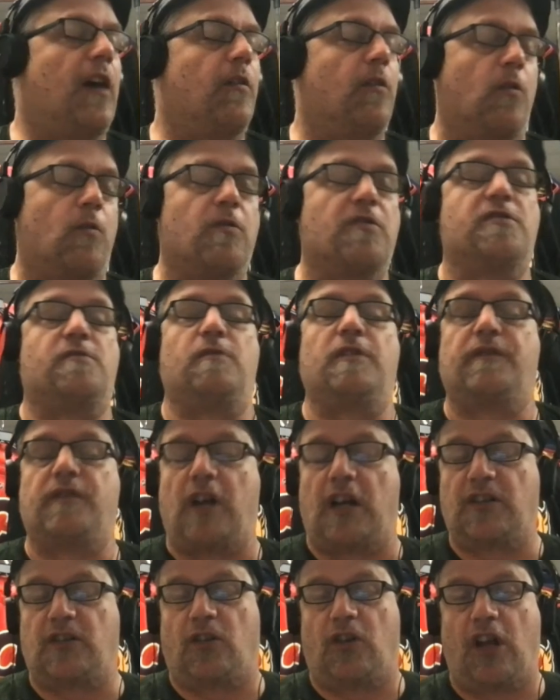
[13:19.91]
And of course, we've
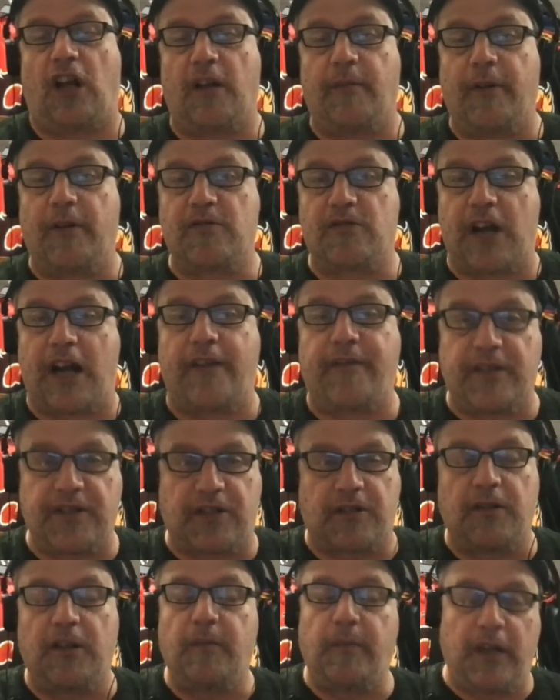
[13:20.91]
talked a lot about Travis
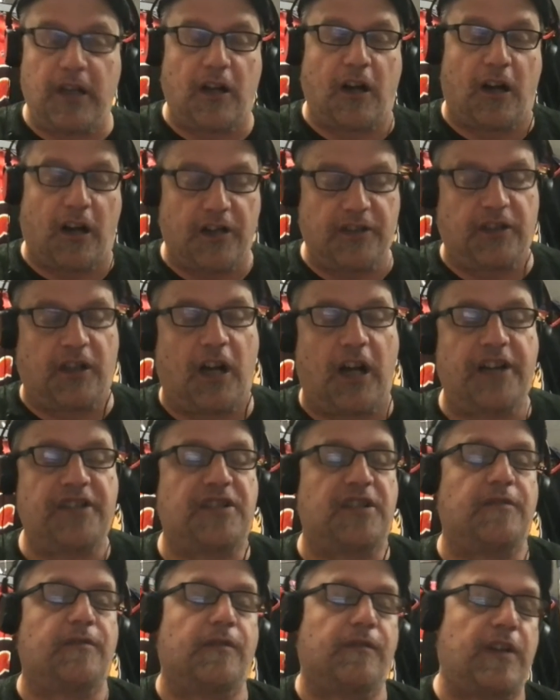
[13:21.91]
Green being on the hot
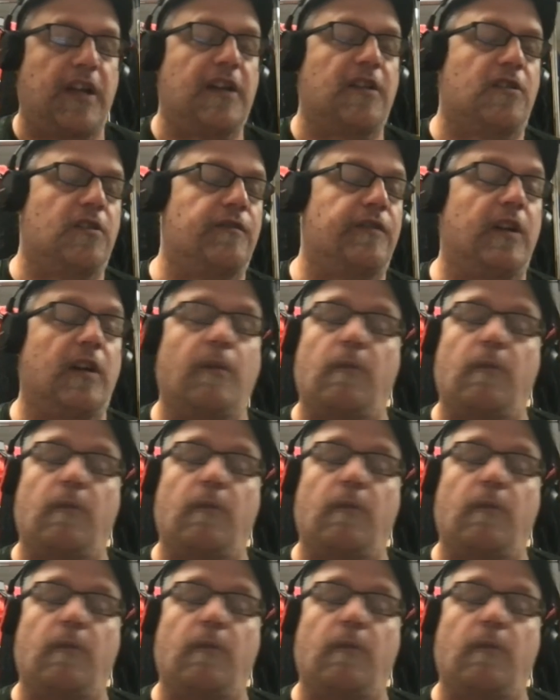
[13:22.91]
seat for Vancouver.